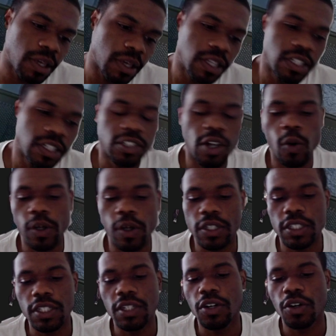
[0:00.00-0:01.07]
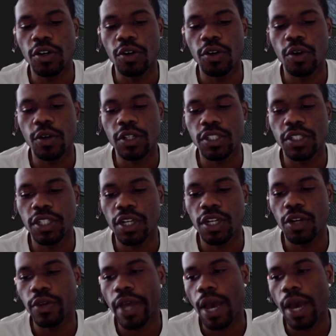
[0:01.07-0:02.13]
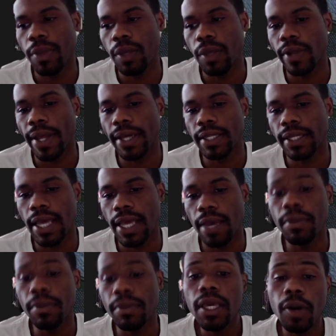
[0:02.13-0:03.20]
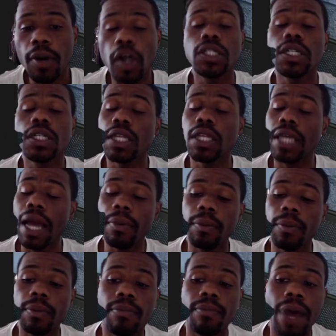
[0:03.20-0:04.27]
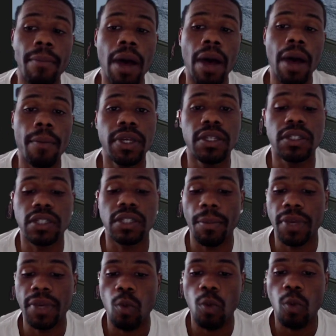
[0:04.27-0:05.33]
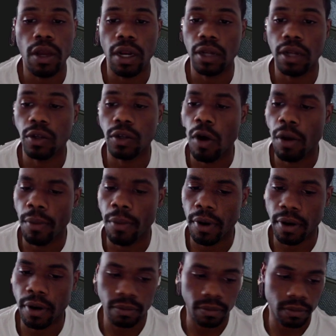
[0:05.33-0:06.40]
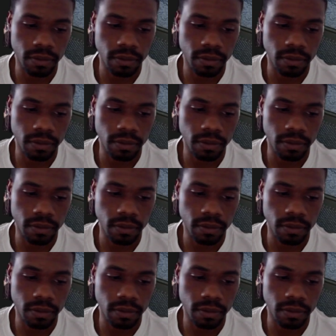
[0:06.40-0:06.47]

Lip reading: He just don't want to see the girl go to jail. You got people like that. Me personally, I'm a mind my business. I'm gonna keep walking out the Walmart.